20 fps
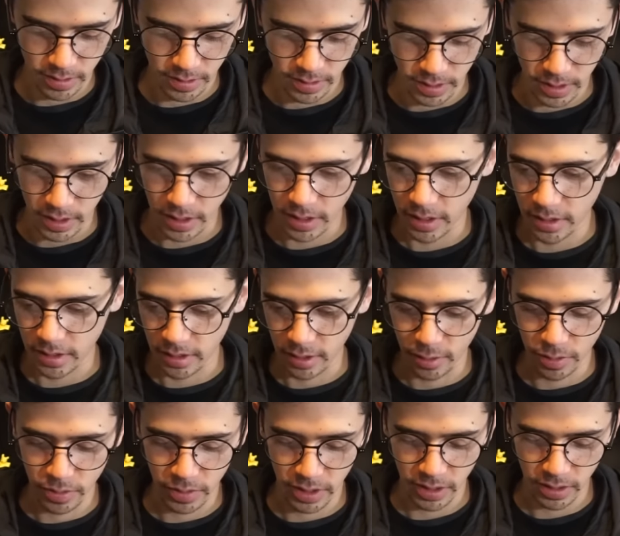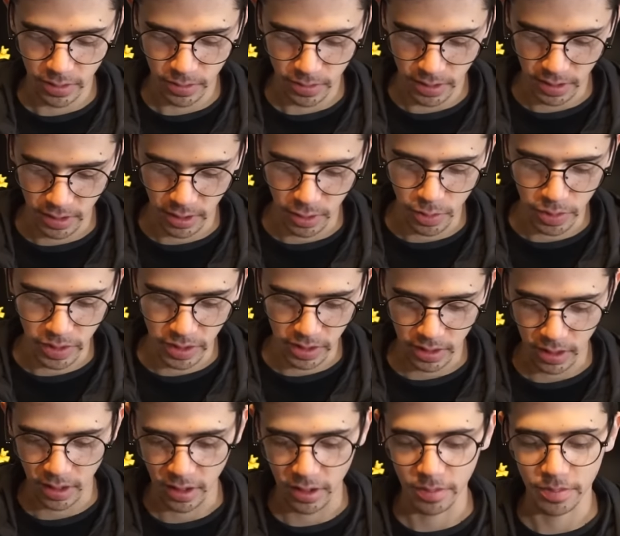Did I not How do I open
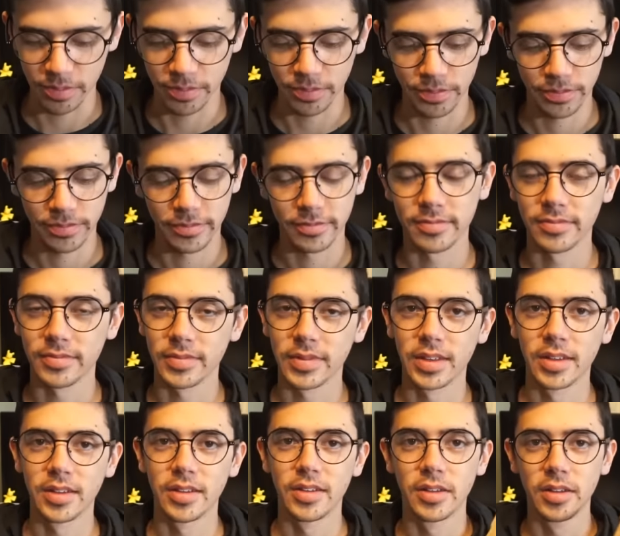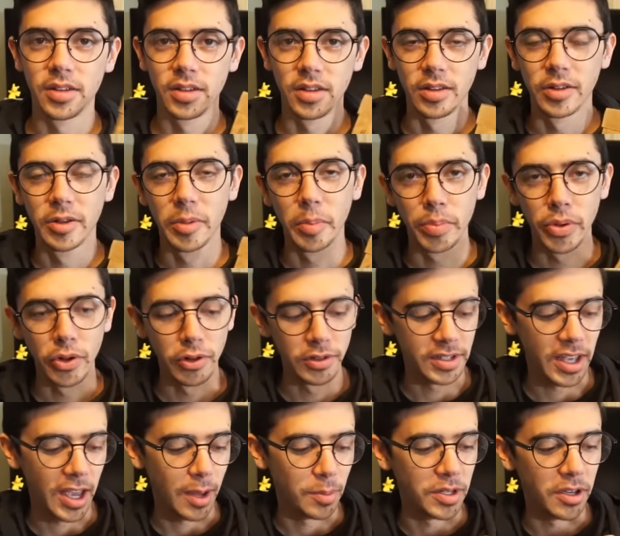it? Oh. Pull
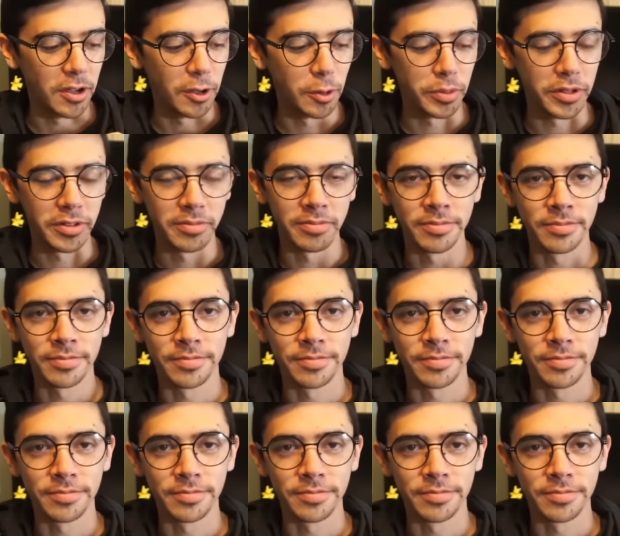tab to open.